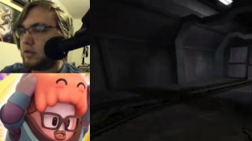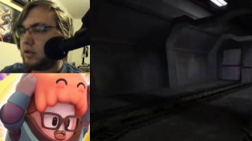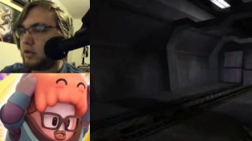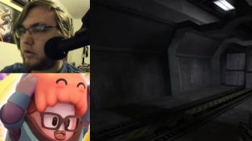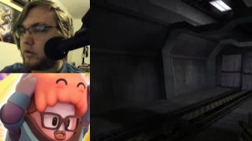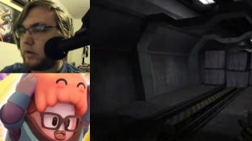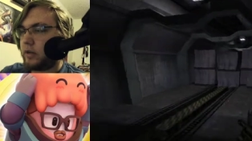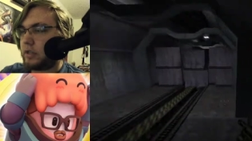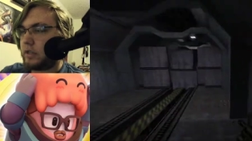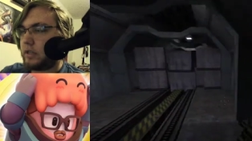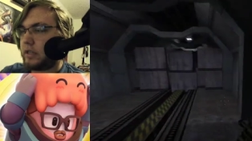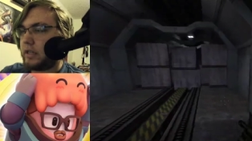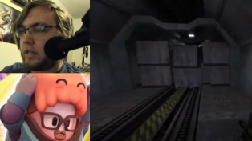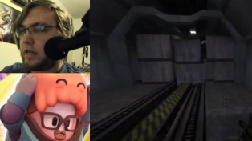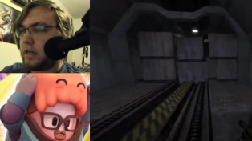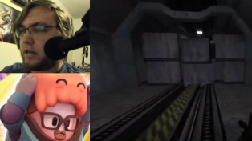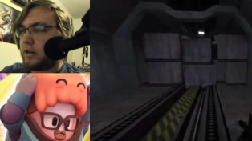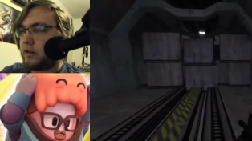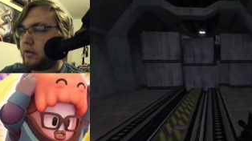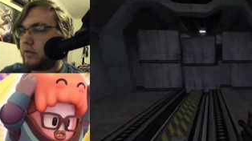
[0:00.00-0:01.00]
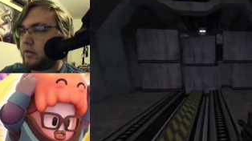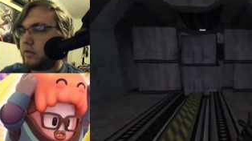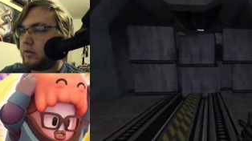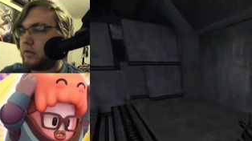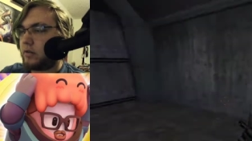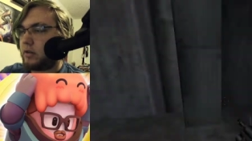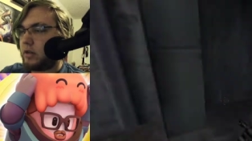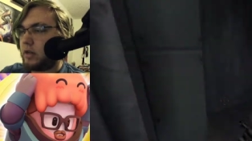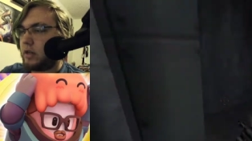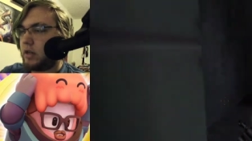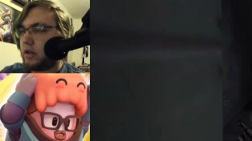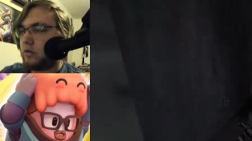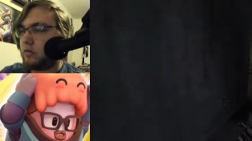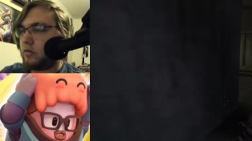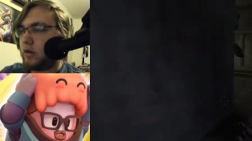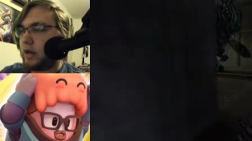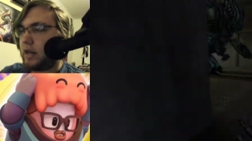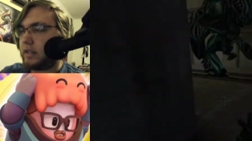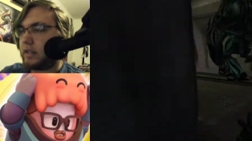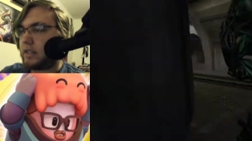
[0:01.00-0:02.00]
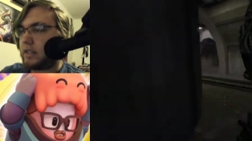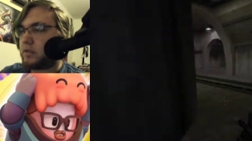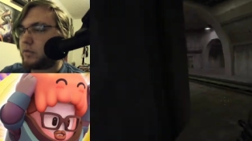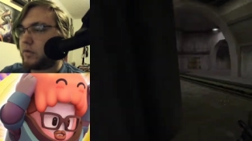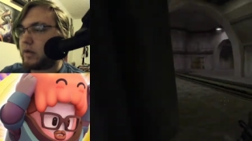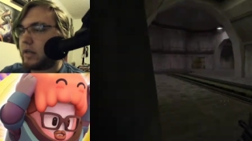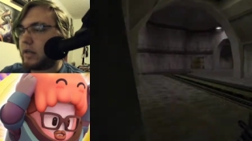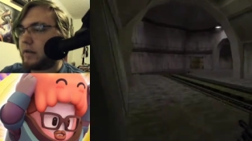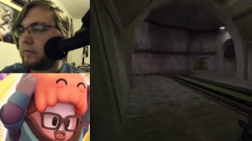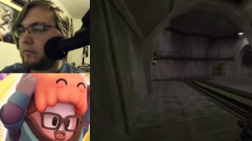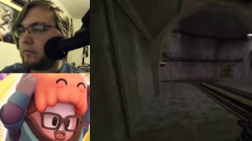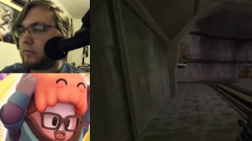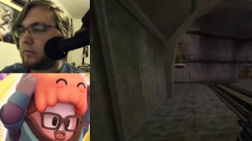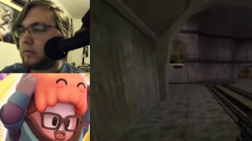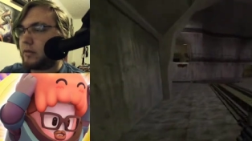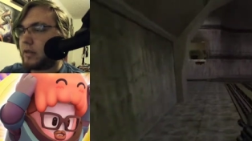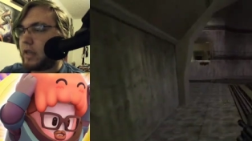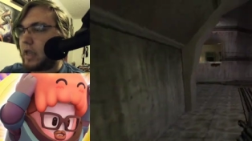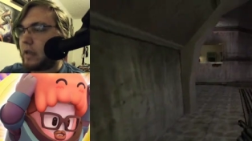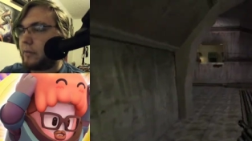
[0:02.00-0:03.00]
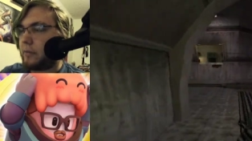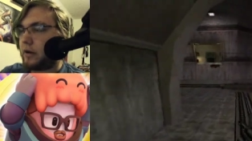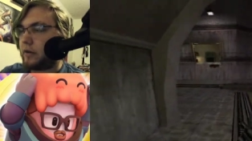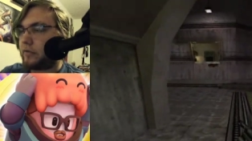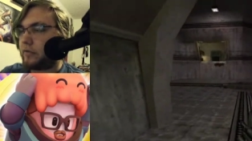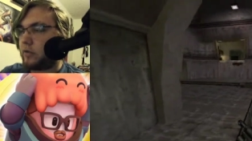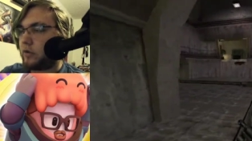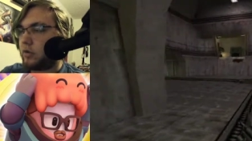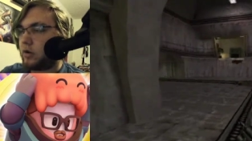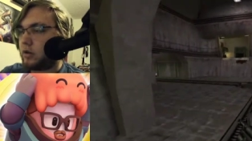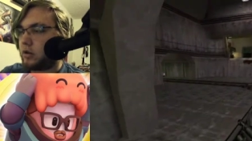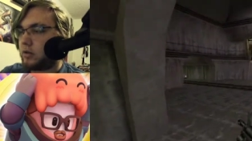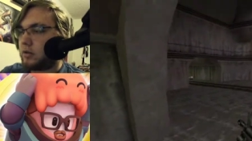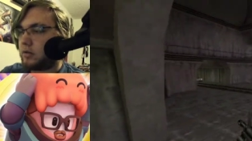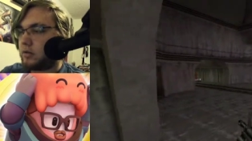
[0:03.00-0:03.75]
Quickly now. Right, that's what I came here for.